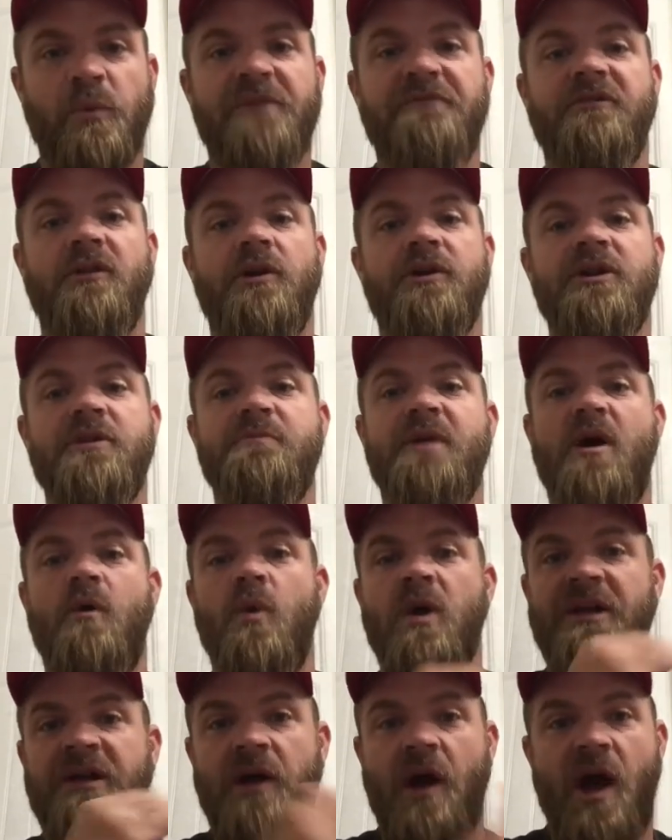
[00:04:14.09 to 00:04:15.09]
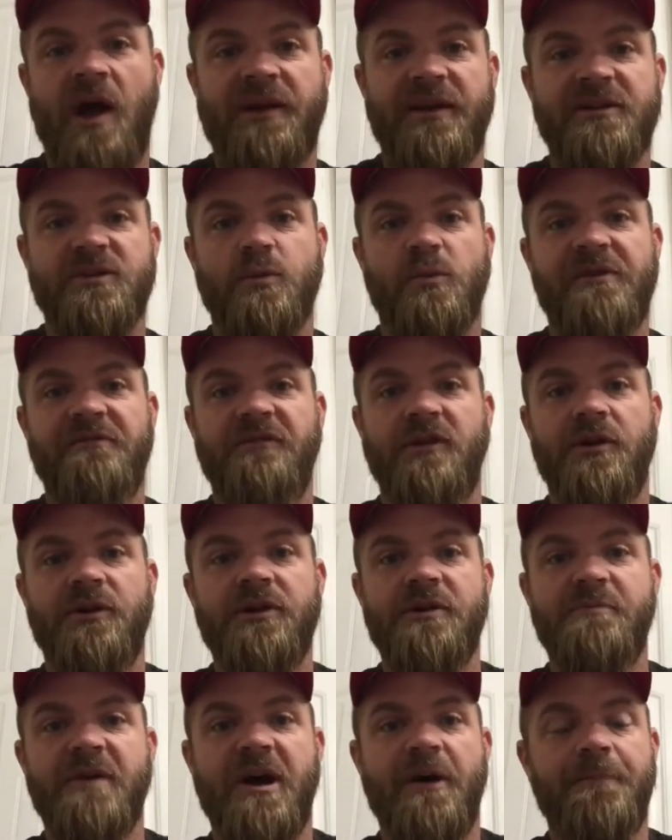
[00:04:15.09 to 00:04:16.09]
We've learned about what God is. We've
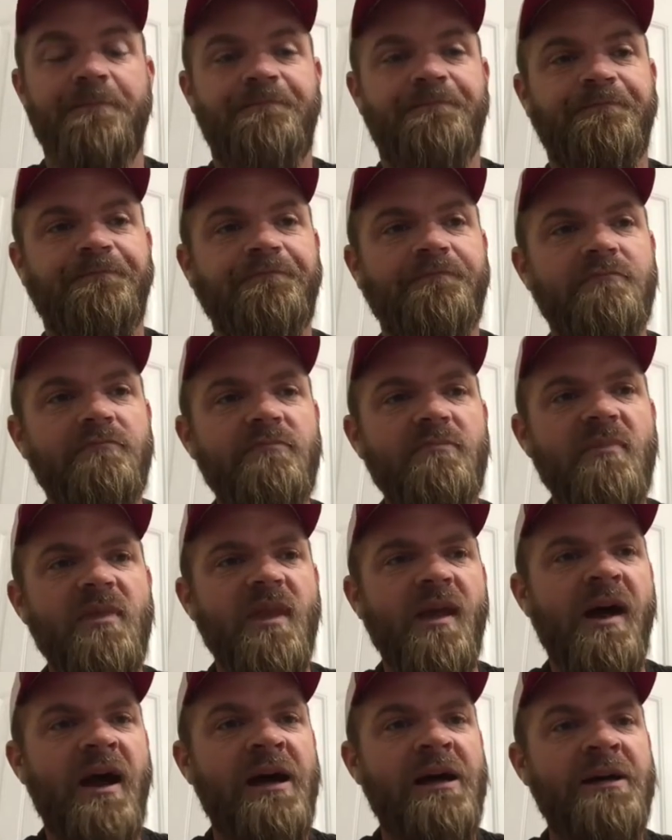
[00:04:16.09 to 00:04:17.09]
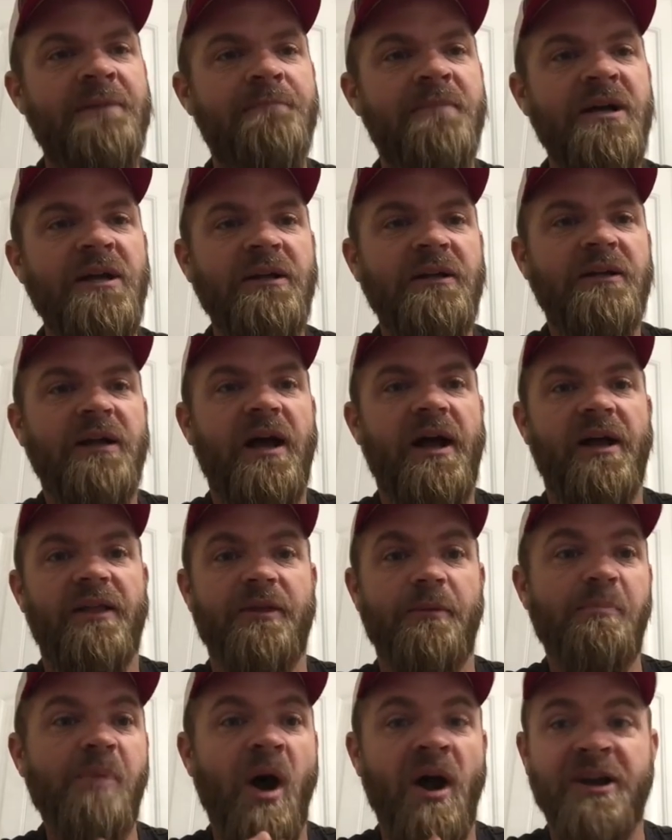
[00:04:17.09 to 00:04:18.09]
learned about um, uh,
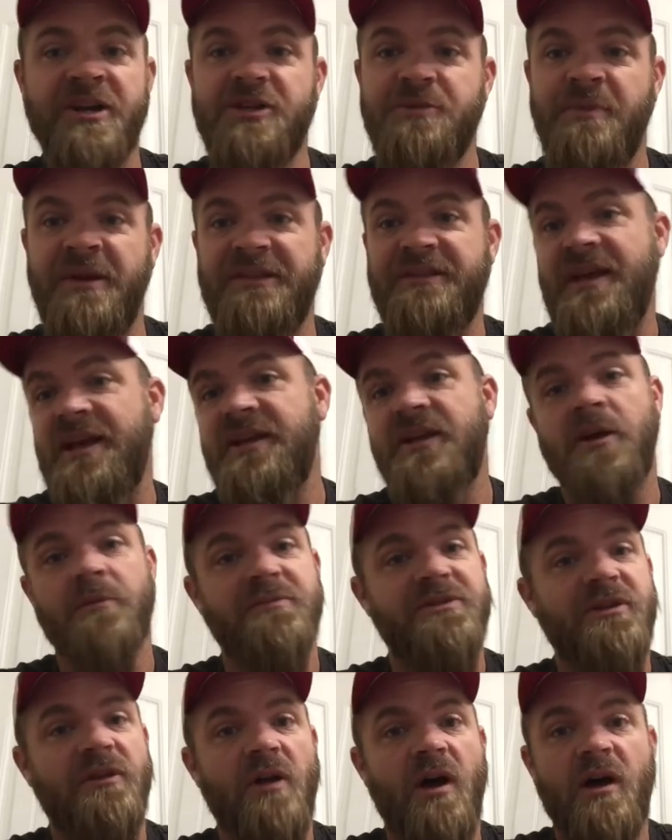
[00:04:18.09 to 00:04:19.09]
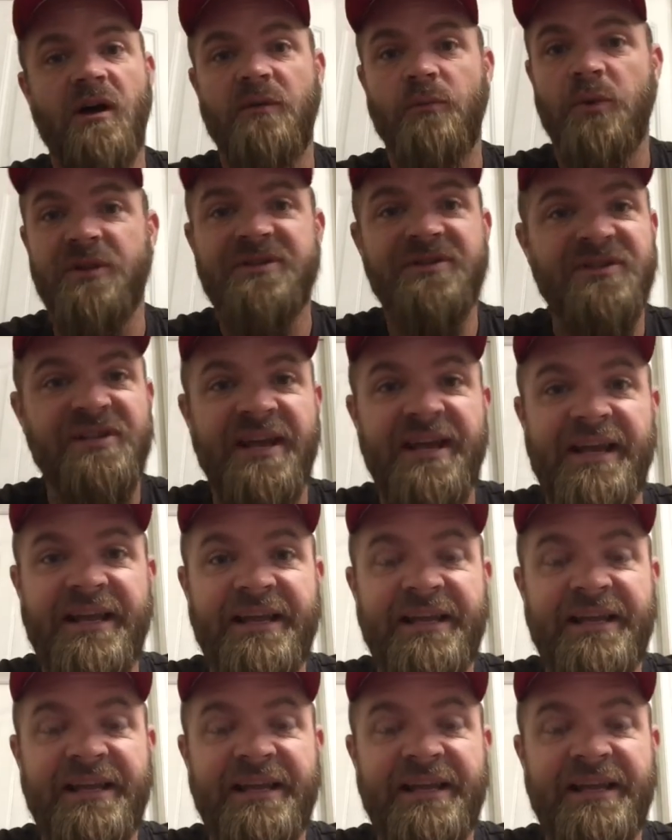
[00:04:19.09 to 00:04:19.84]
the punishment that comes along with sin.